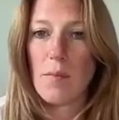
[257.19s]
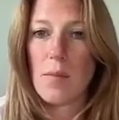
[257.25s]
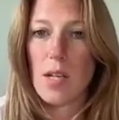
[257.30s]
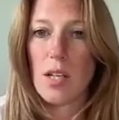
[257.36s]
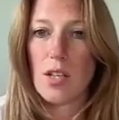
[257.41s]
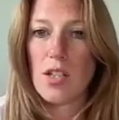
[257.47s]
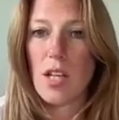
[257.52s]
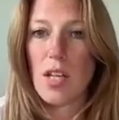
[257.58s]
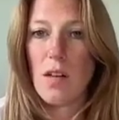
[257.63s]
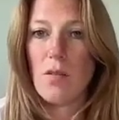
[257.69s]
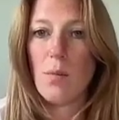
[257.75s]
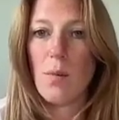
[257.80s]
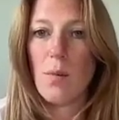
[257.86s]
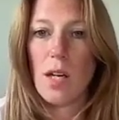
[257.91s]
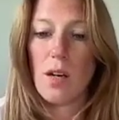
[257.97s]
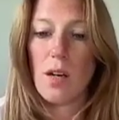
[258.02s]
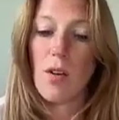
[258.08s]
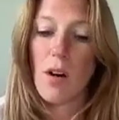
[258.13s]
each day of the
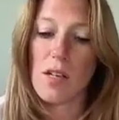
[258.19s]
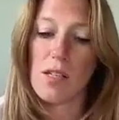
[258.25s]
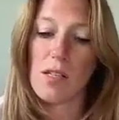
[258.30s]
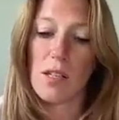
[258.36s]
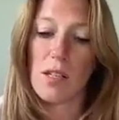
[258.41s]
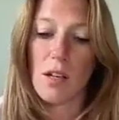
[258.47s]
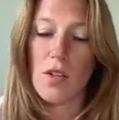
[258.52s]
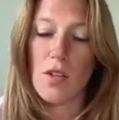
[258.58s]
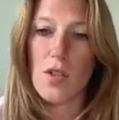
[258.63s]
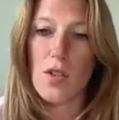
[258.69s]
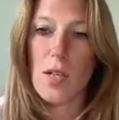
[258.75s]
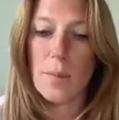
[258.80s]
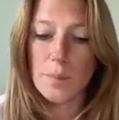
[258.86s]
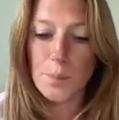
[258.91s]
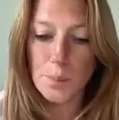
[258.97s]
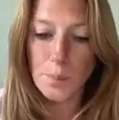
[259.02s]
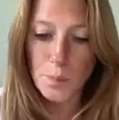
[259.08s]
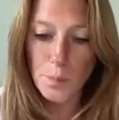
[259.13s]
week across the
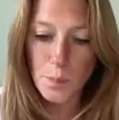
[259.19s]
country,